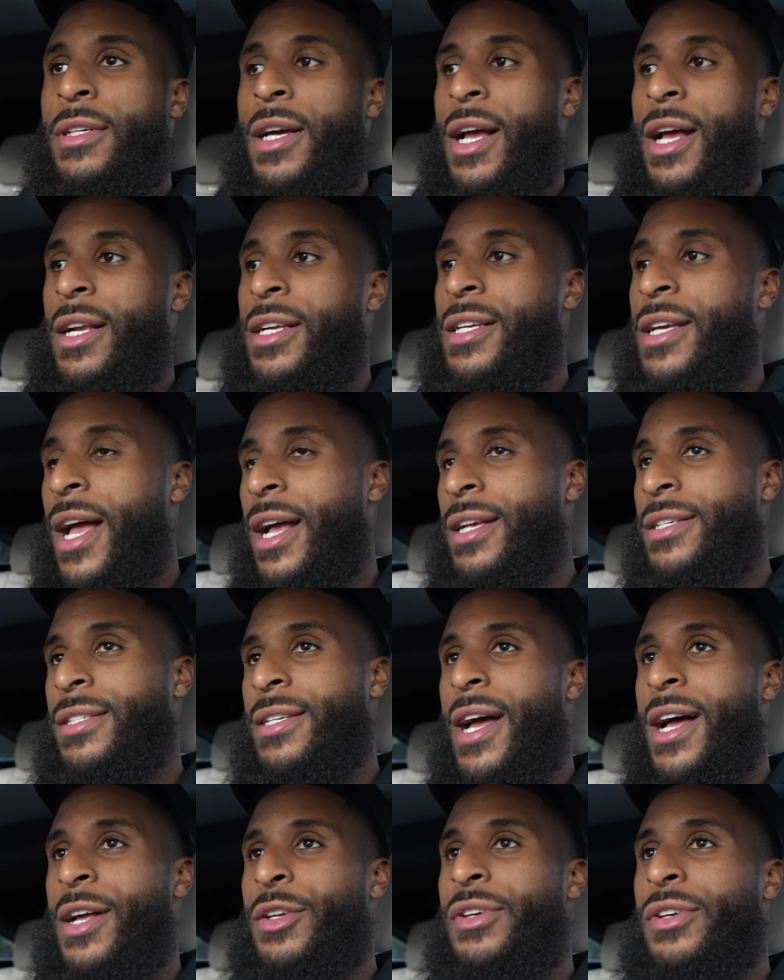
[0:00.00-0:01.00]
I just got
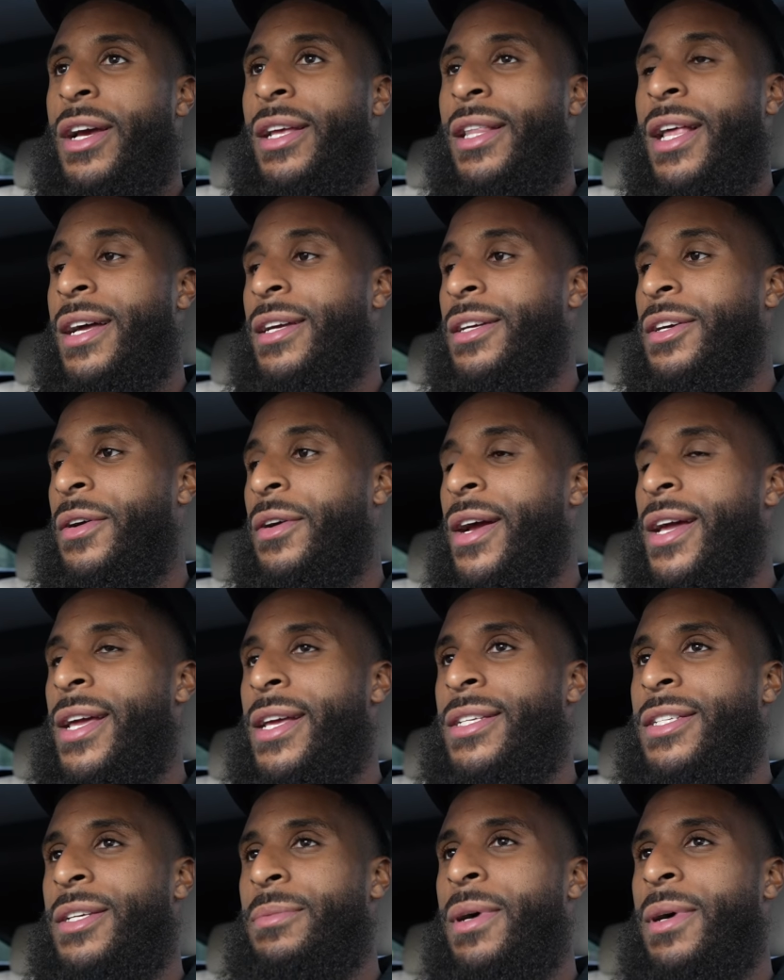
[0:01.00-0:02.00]
sidetracked like
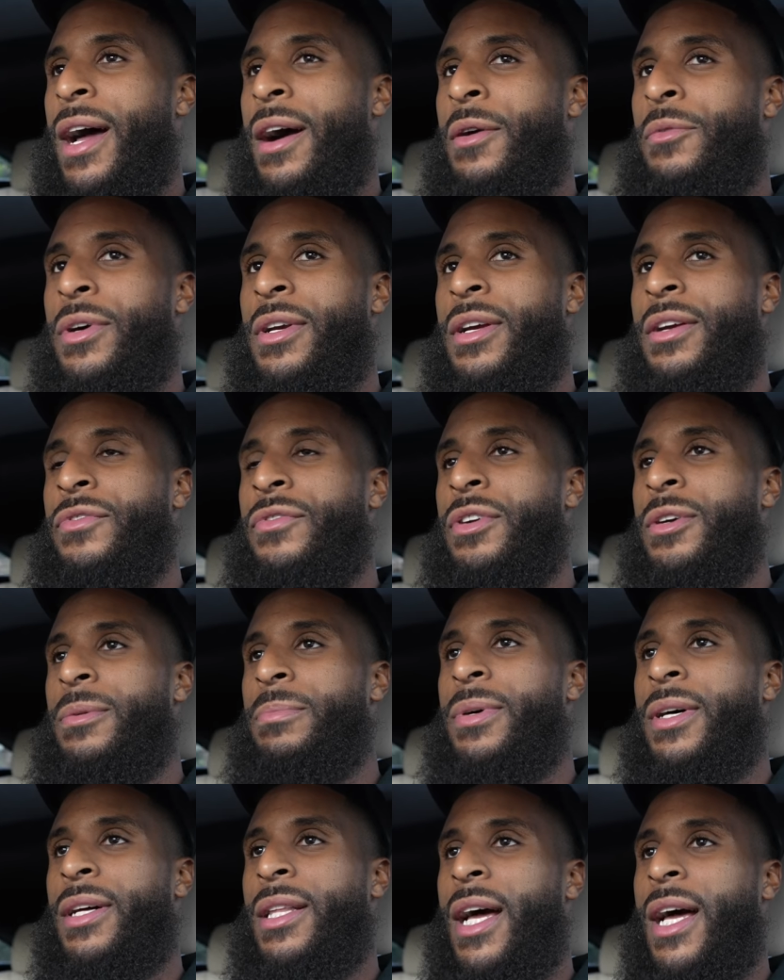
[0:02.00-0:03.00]
crazy, but I wonder if you
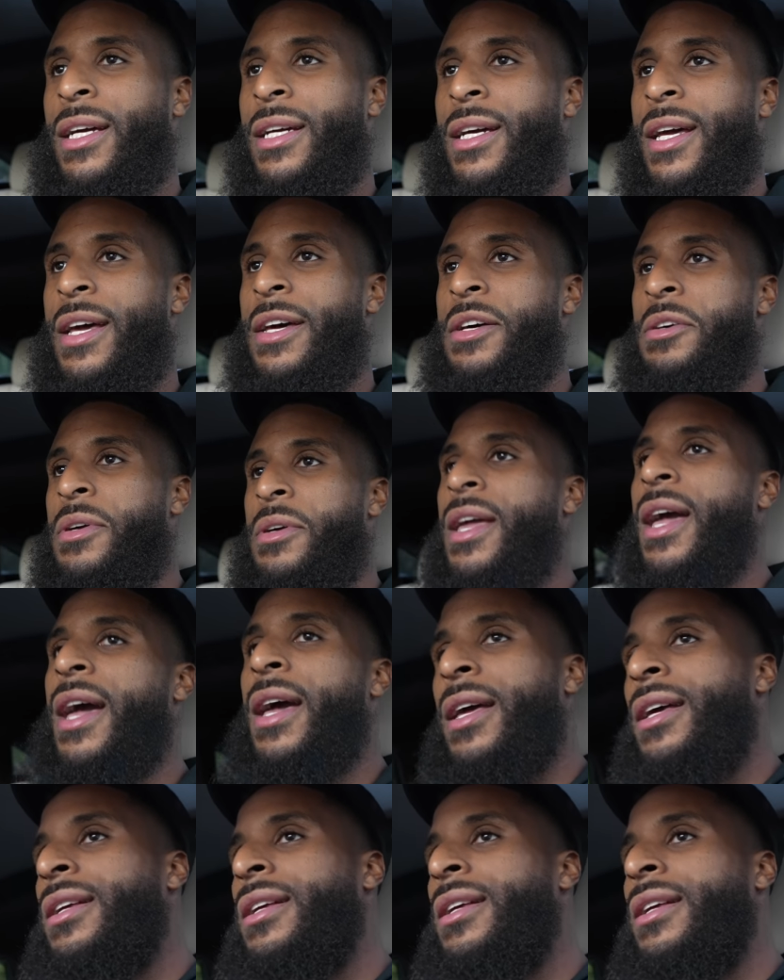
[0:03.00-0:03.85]
can put like a Hellcat